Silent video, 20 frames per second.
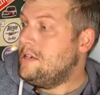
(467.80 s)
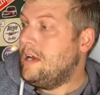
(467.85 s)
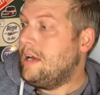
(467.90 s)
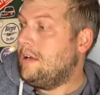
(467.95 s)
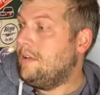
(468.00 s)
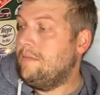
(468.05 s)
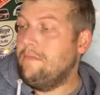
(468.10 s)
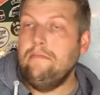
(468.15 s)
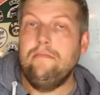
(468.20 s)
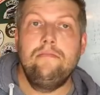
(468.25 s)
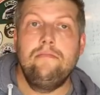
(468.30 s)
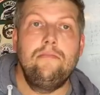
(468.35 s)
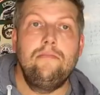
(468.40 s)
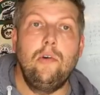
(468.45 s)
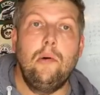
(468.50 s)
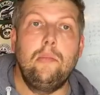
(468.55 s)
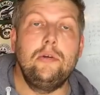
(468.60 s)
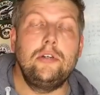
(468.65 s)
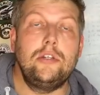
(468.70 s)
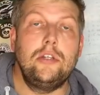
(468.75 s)
take
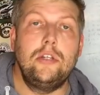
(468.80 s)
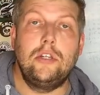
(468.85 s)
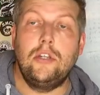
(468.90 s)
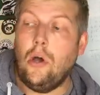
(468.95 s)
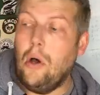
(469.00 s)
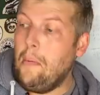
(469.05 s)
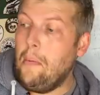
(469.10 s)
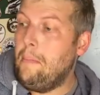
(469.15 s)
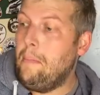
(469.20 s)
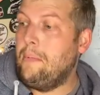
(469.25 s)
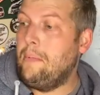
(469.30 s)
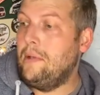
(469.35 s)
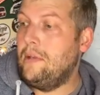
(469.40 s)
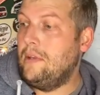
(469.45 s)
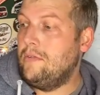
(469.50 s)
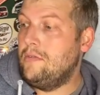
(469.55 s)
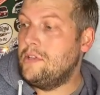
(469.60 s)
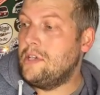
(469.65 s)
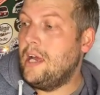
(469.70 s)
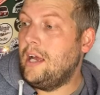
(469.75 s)
rubbish to the dump and
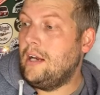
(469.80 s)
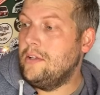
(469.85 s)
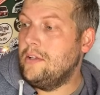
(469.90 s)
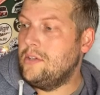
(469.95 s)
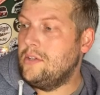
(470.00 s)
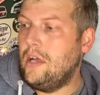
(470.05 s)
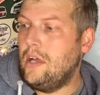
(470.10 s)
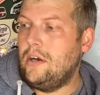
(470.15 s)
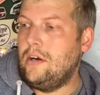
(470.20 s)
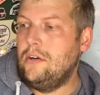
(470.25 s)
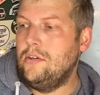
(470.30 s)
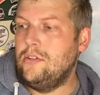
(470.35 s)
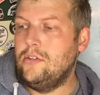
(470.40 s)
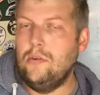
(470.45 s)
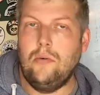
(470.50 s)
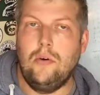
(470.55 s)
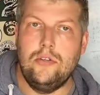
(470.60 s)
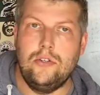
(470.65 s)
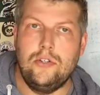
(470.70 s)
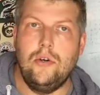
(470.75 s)
the recycling centre and
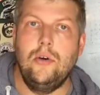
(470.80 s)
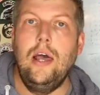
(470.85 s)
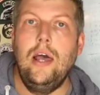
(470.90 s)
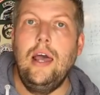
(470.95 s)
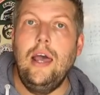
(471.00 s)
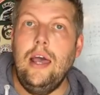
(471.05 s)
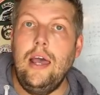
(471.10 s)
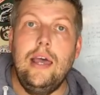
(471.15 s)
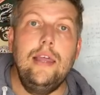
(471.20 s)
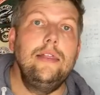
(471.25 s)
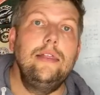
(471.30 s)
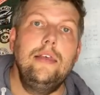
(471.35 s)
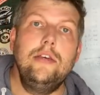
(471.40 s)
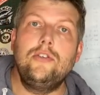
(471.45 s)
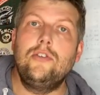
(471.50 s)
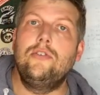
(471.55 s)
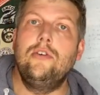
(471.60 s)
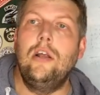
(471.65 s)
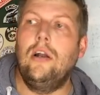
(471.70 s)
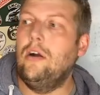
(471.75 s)
so on. So
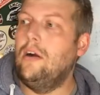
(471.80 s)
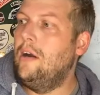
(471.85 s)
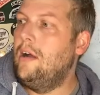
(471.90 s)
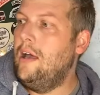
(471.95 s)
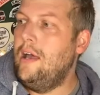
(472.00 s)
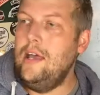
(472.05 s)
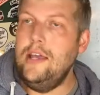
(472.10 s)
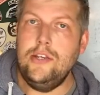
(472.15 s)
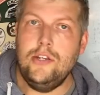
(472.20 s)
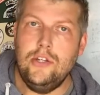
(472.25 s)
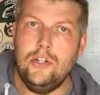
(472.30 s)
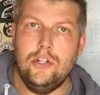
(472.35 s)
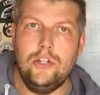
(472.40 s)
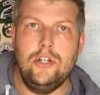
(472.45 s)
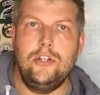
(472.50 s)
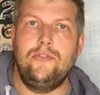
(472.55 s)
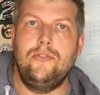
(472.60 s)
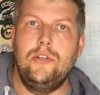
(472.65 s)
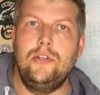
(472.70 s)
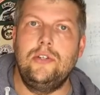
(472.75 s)
this trailer isn't
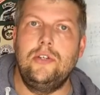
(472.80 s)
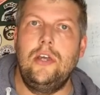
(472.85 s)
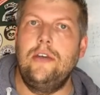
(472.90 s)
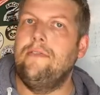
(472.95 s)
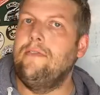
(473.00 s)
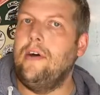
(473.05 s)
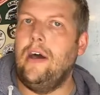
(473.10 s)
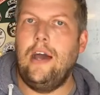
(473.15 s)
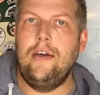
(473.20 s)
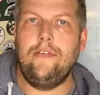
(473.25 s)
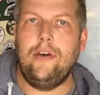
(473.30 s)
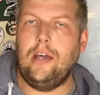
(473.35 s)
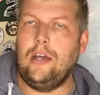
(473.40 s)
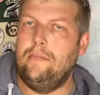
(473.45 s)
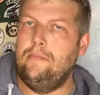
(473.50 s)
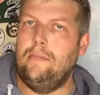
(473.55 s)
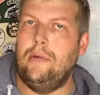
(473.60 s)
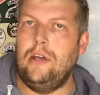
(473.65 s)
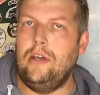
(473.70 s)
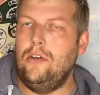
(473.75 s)
just for the C5. I
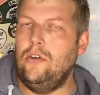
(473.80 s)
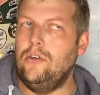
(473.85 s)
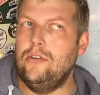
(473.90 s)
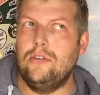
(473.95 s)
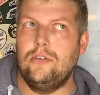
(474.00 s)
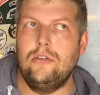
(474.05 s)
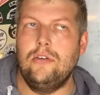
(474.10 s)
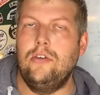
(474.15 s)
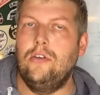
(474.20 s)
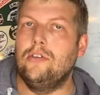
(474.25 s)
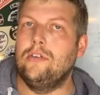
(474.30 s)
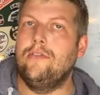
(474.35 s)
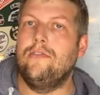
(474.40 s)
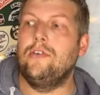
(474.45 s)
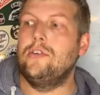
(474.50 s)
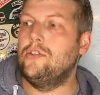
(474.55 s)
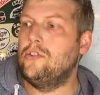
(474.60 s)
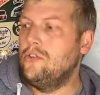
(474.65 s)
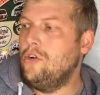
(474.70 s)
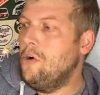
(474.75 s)
can use it
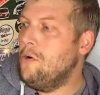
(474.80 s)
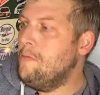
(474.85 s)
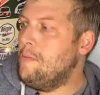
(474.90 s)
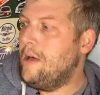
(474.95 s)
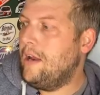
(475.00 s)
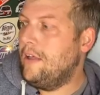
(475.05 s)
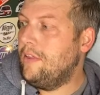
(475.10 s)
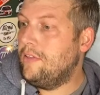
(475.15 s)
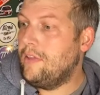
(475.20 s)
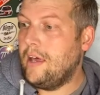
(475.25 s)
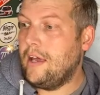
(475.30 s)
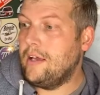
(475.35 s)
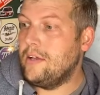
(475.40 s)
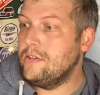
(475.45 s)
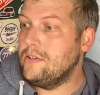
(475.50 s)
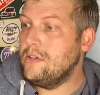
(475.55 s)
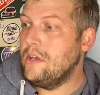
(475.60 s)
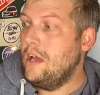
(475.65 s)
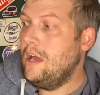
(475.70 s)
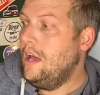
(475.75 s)
for so many
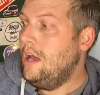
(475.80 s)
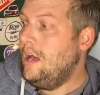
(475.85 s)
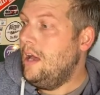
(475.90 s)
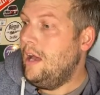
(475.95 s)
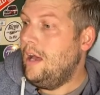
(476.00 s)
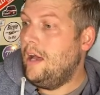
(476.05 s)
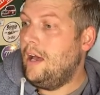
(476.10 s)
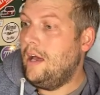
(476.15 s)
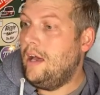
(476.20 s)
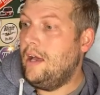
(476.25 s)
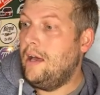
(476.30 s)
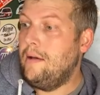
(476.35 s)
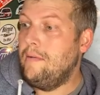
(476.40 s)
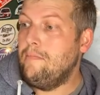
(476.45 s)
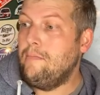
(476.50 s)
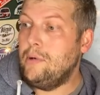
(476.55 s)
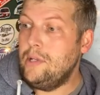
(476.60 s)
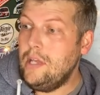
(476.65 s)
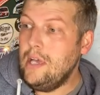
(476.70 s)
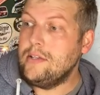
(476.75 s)
things.
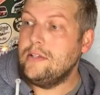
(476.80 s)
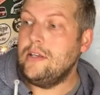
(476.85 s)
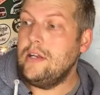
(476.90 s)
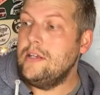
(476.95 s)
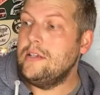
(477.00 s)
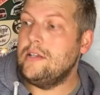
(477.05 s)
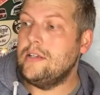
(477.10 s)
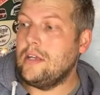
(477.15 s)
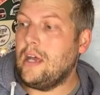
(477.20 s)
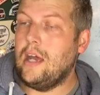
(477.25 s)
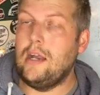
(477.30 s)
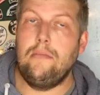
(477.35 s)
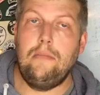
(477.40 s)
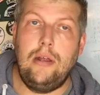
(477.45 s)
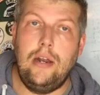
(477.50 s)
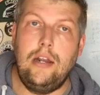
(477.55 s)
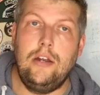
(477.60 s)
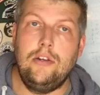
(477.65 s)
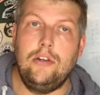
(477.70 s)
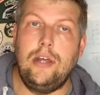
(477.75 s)
But yes, it is designed
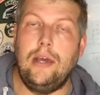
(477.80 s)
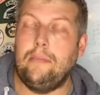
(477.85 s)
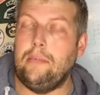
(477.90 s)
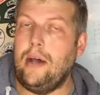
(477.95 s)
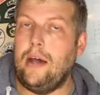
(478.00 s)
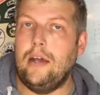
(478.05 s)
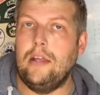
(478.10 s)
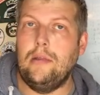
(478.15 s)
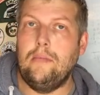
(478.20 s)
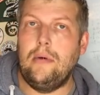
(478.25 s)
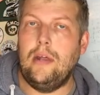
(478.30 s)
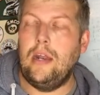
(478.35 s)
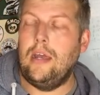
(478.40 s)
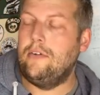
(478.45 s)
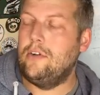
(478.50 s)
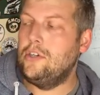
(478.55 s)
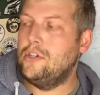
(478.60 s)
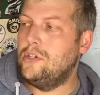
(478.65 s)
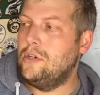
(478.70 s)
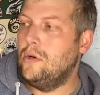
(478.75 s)
mainly to take behind the
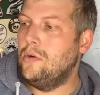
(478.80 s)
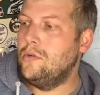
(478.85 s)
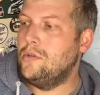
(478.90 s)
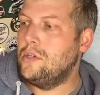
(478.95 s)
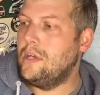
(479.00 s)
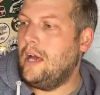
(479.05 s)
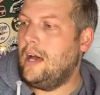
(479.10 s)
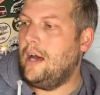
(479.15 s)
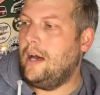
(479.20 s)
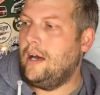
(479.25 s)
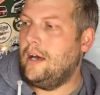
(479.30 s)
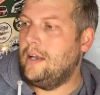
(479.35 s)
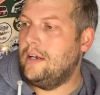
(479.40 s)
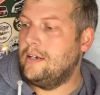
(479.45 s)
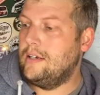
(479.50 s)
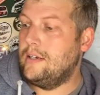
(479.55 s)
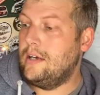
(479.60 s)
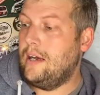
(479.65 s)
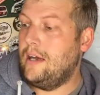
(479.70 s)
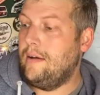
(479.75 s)
Mini to shows,
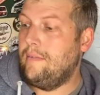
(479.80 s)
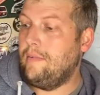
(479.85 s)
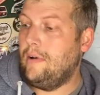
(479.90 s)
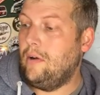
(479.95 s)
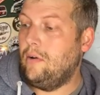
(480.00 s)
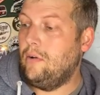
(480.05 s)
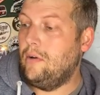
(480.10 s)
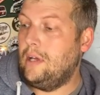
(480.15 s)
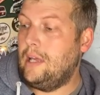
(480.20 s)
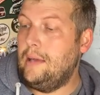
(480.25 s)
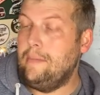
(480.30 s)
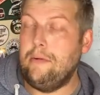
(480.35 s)
and I'm going